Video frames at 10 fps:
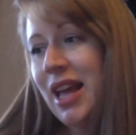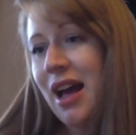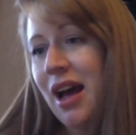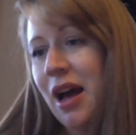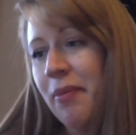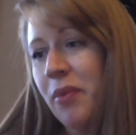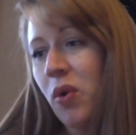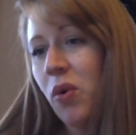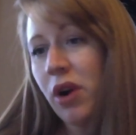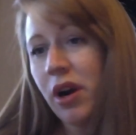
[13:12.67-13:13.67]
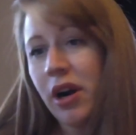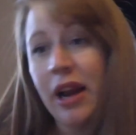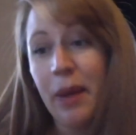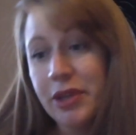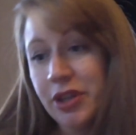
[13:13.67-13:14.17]
or an
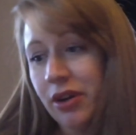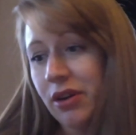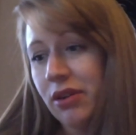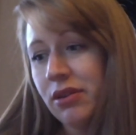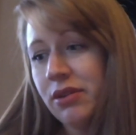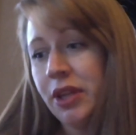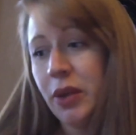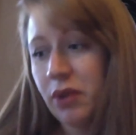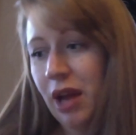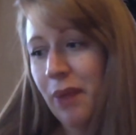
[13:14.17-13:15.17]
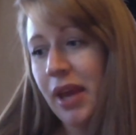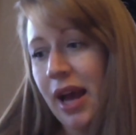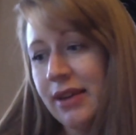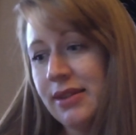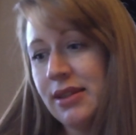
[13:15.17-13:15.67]
epidural, you will not be allowed